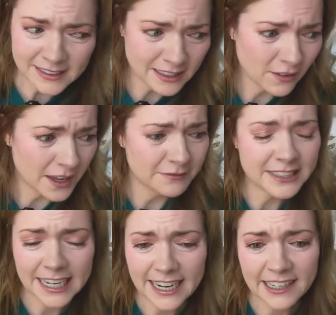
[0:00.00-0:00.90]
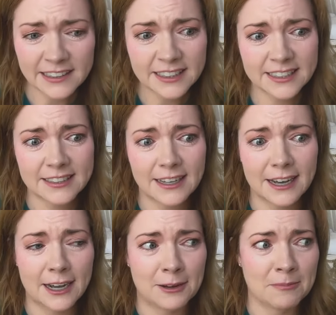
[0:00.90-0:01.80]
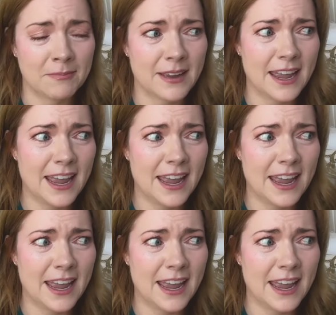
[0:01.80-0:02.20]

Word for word: did a lot of dance um,